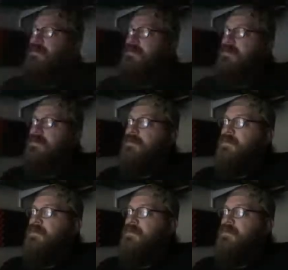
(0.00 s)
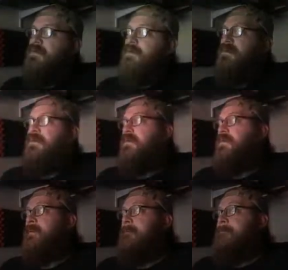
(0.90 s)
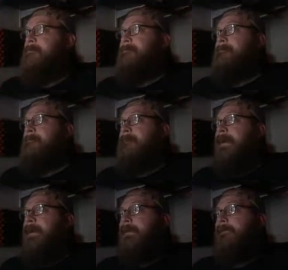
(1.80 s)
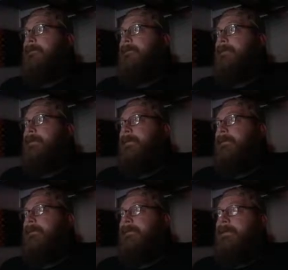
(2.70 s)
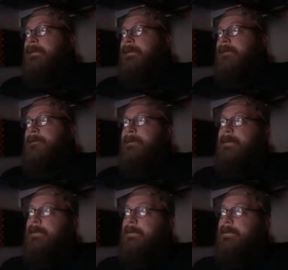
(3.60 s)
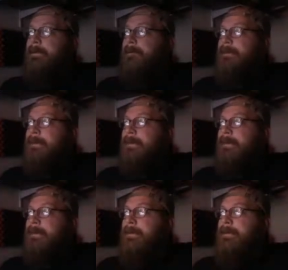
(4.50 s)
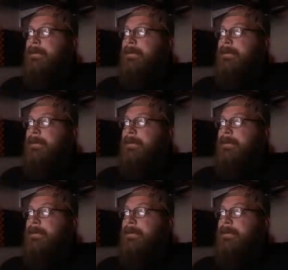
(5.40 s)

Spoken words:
Nothing is said.